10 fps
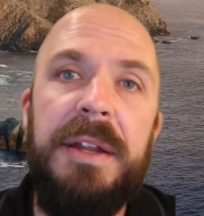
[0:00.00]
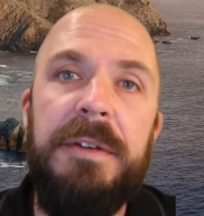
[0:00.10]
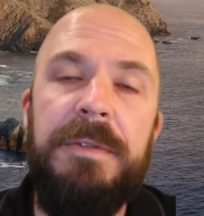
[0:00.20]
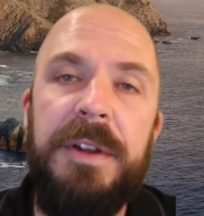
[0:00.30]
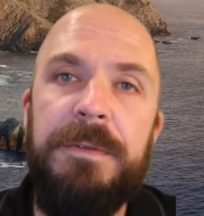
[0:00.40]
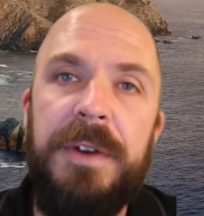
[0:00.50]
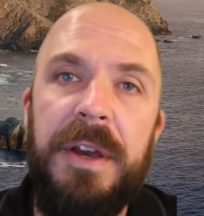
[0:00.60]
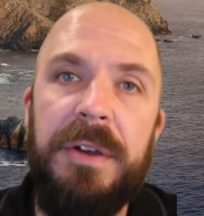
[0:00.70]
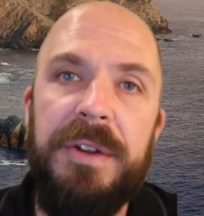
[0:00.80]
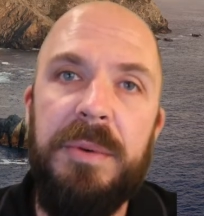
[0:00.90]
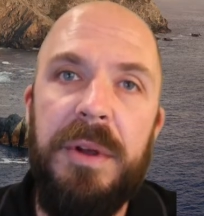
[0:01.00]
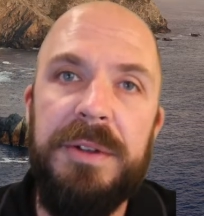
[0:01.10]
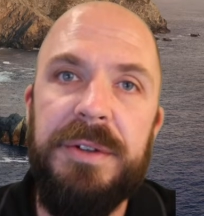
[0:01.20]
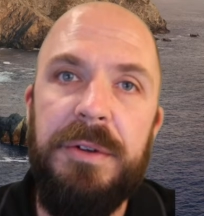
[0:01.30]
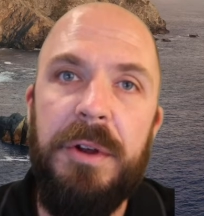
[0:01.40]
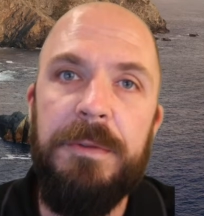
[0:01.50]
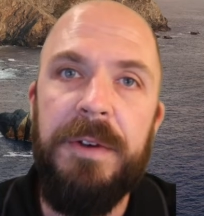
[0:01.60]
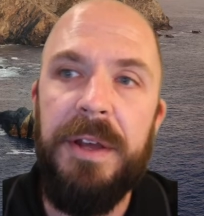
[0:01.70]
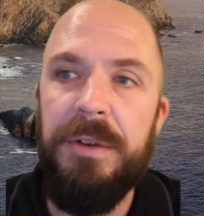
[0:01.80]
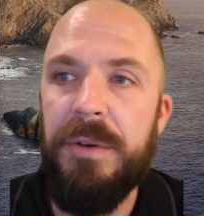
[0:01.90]
if any failed, it will also
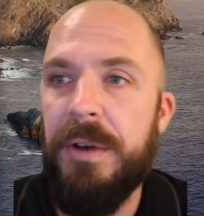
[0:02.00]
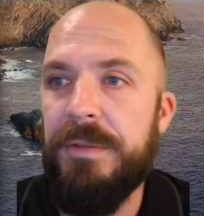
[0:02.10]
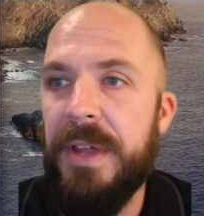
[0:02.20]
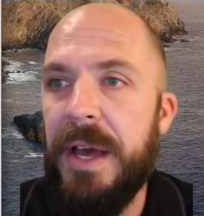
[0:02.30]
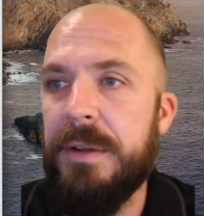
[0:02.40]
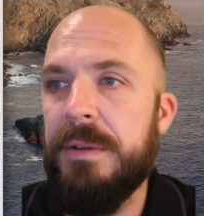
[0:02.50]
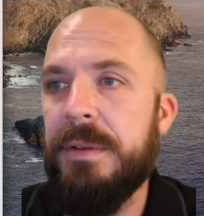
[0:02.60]
notify you of that.